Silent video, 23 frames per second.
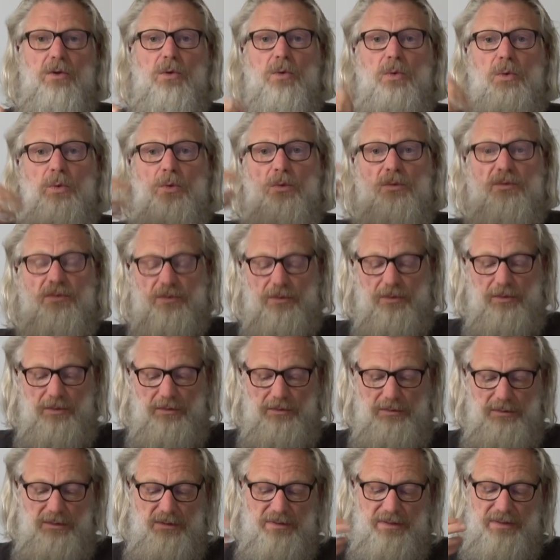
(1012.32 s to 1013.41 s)

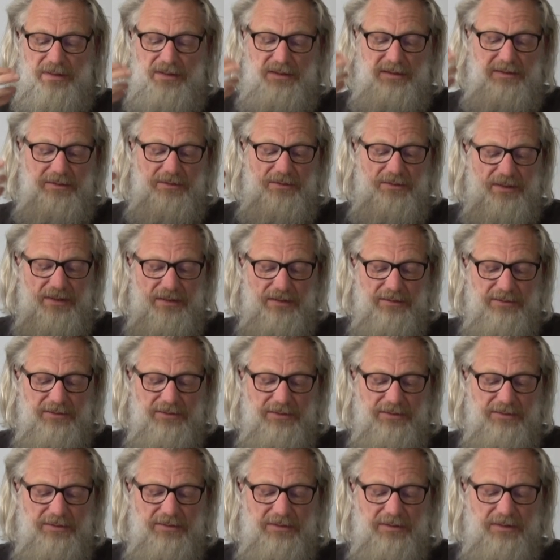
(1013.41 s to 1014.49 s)
Overall, their
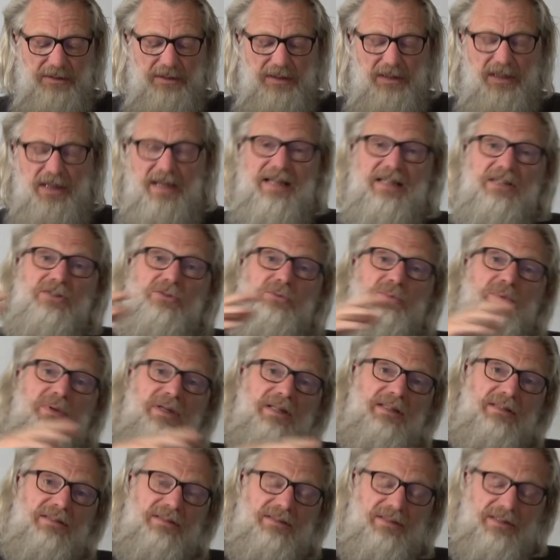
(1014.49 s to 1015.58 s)
intelligence as
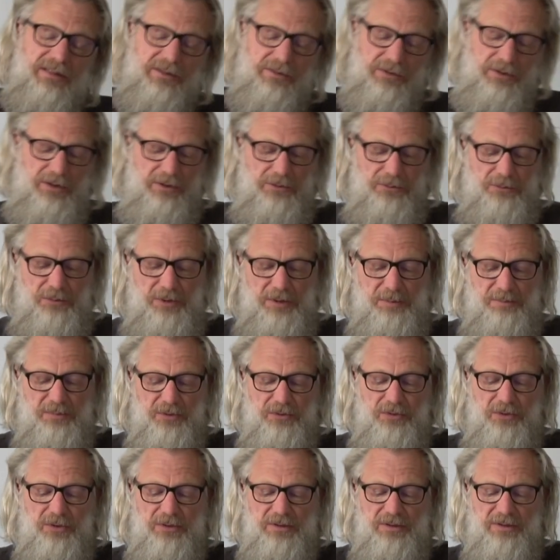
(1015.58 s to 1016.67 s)
well as their
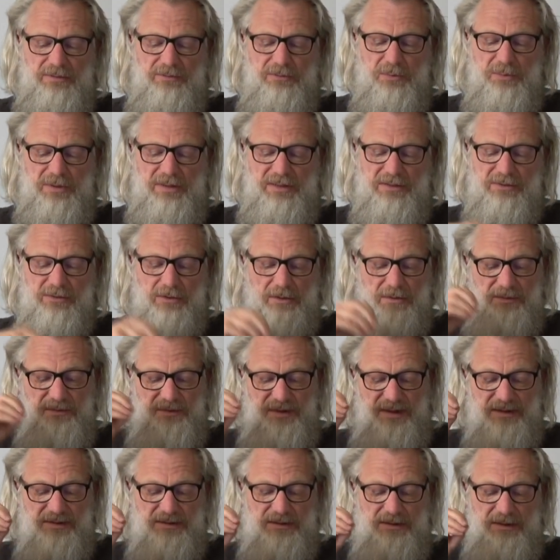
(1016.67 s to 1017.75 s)
reproductive ways are
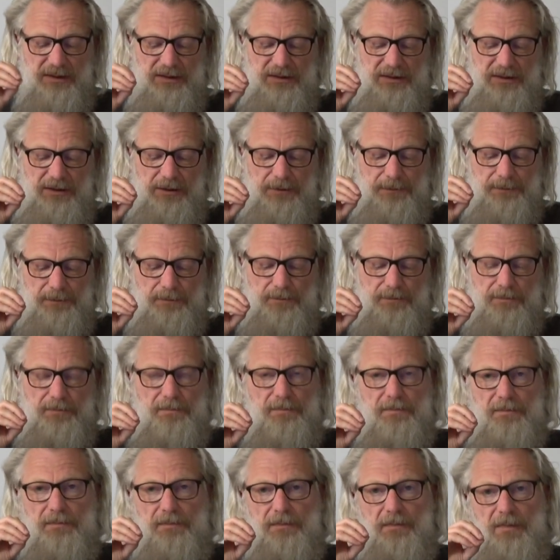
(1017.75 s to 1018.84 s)
fascinating,
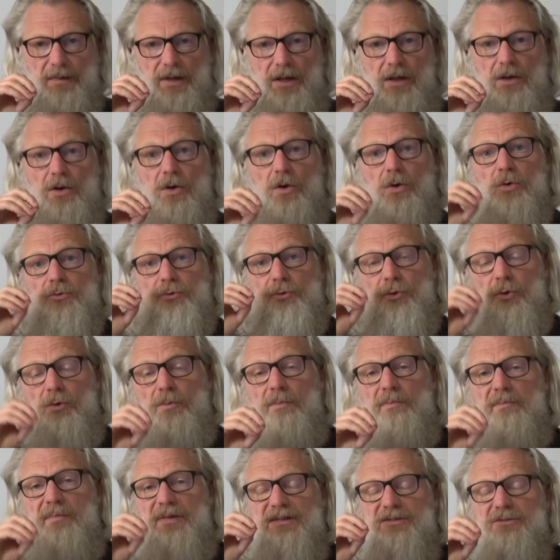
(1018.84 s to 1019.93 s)
although
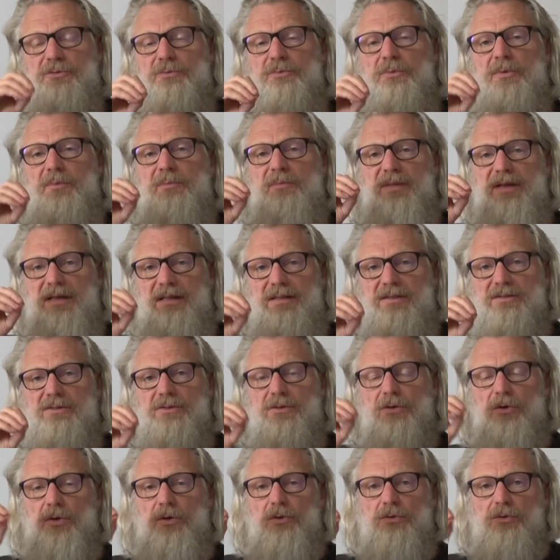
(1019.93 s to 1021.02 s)
much remains
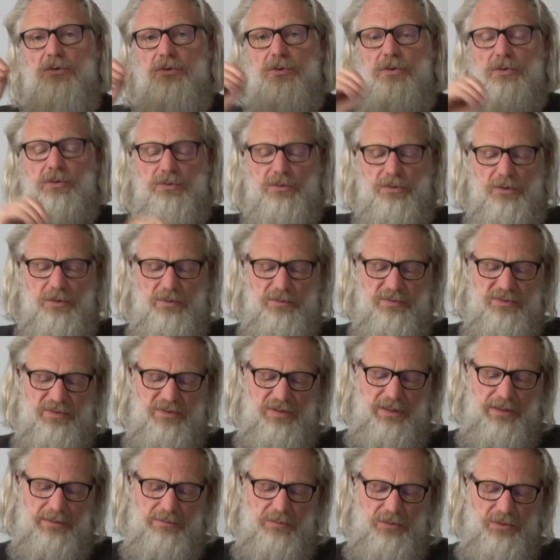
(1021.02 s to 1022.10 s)
unknown of
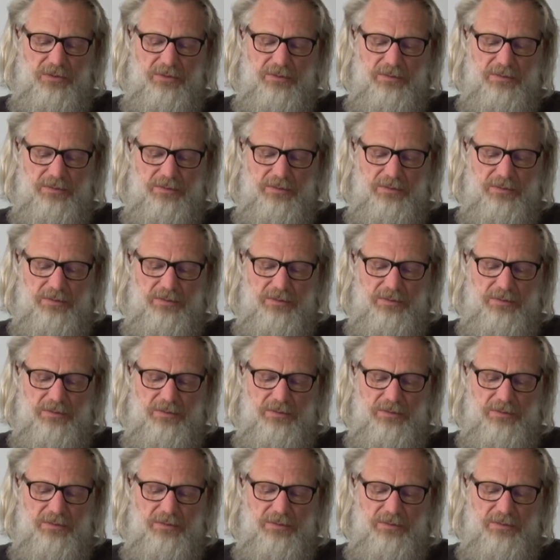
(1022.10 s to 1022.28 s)
slime mold.